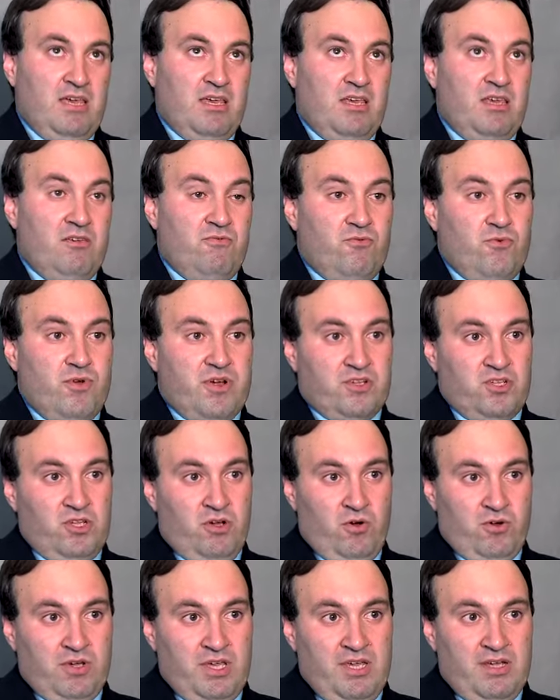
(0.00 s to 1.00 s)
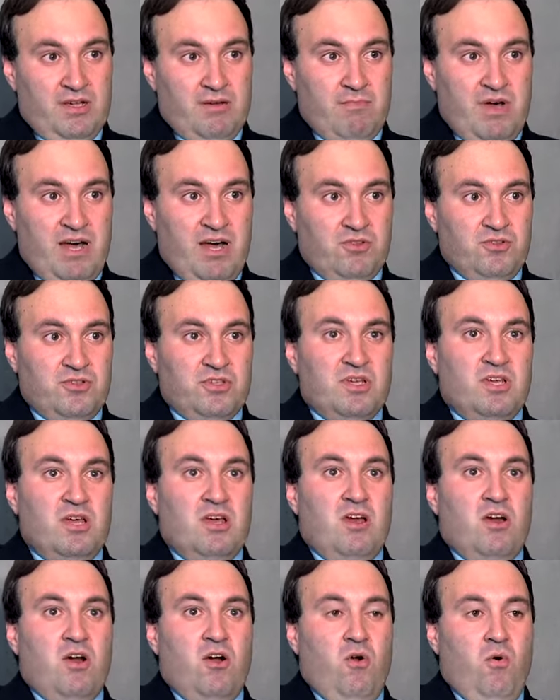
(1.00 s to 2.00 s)
If we're talking about
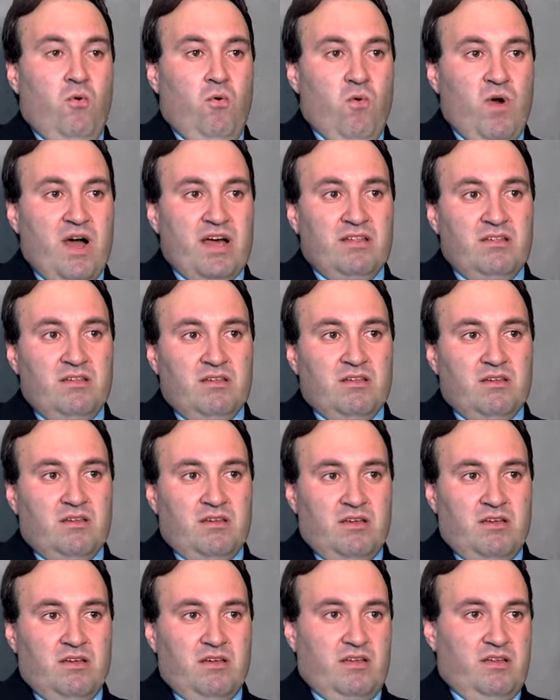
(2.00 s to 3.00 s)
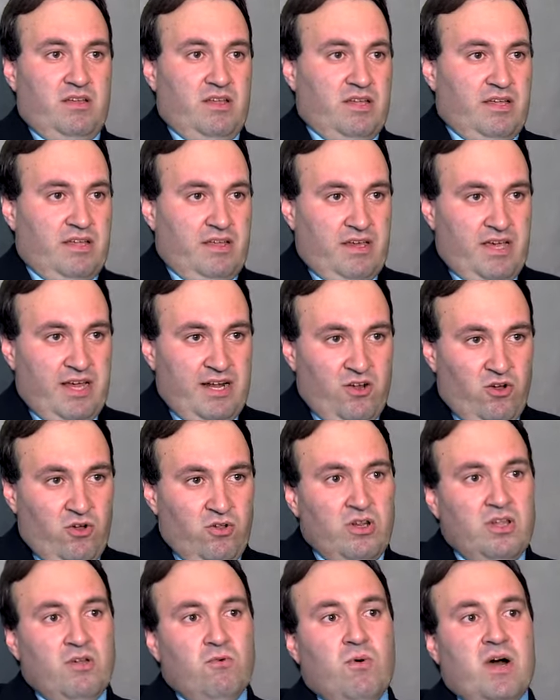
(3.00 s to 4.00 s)
one and
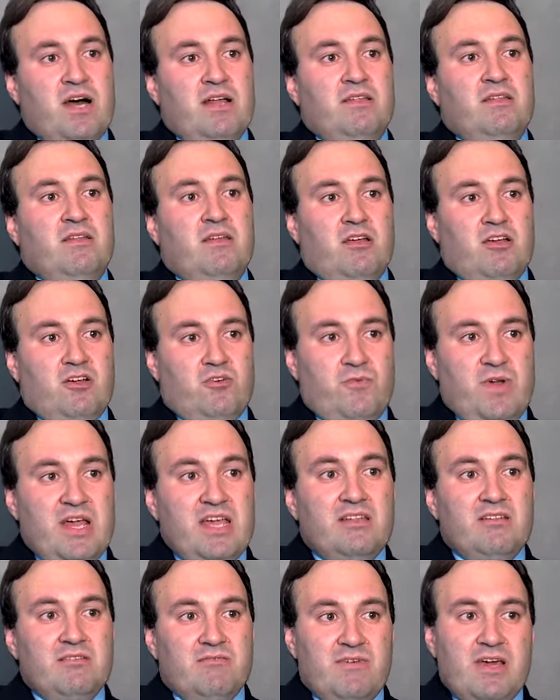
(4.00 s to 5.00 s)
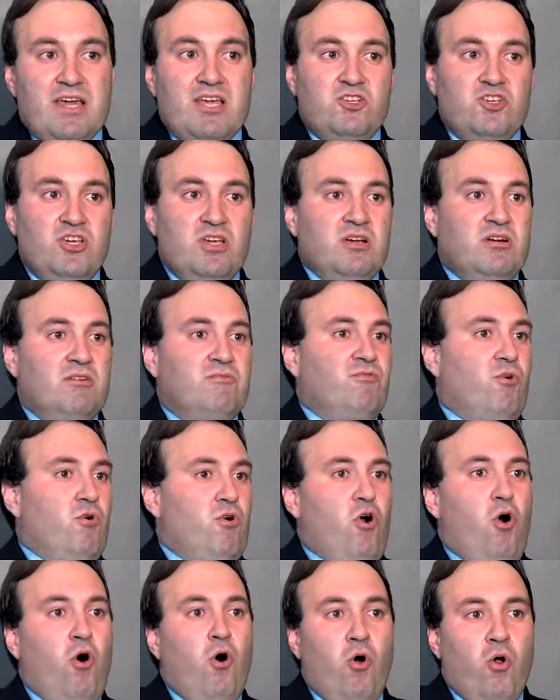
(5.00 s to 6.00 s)
only one rate of aging
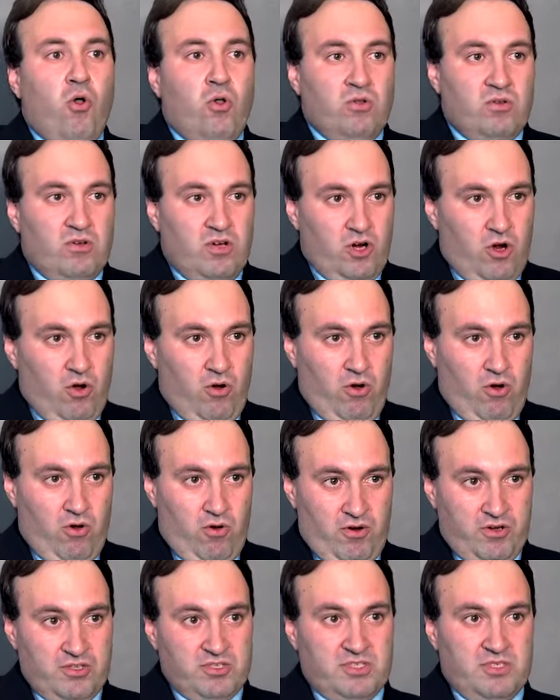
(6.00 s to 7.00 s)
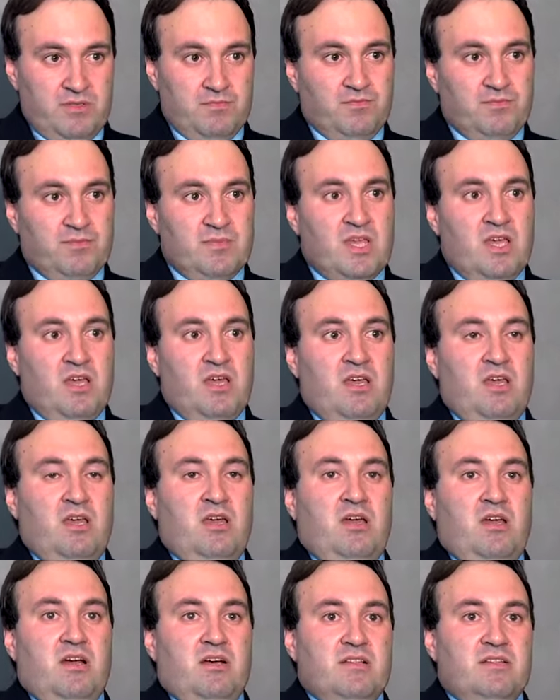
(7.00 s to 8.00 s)
for all cohorts,
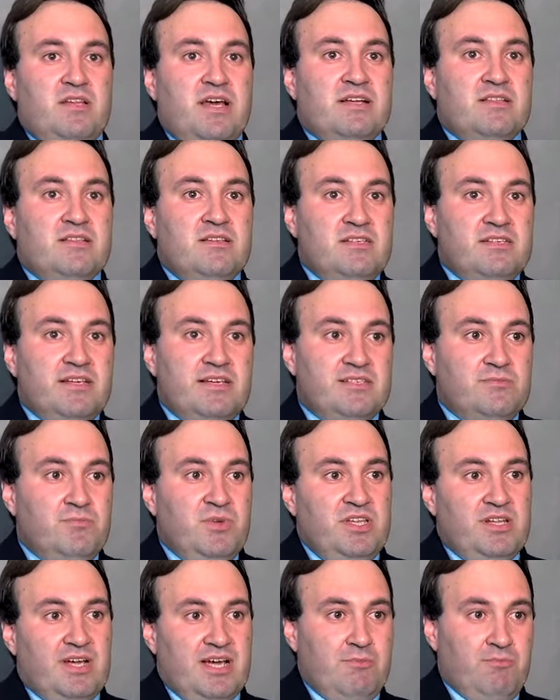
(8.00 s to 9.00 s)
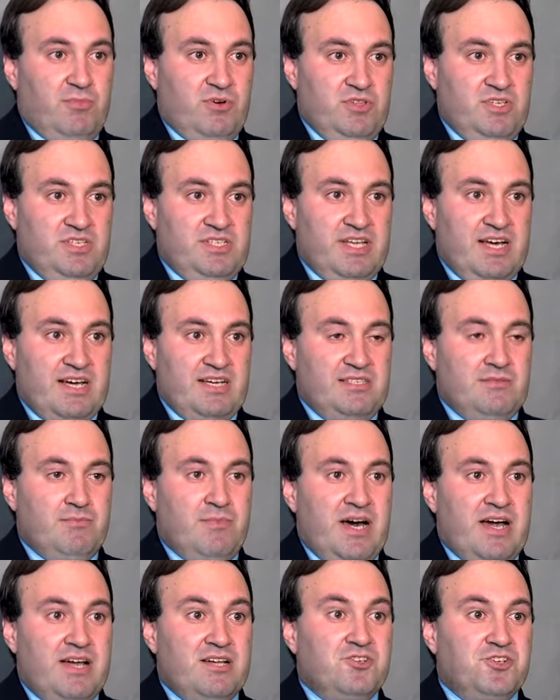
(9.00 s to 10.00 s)
and this has been hypothesized
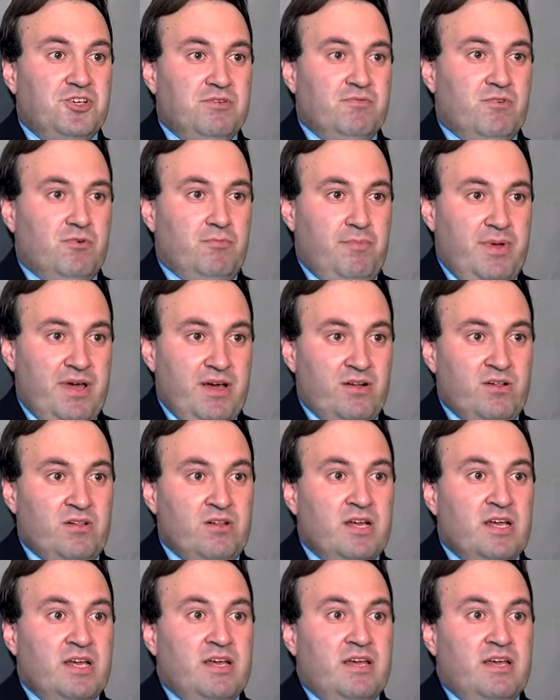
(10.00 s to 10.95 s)
by Jim Voppel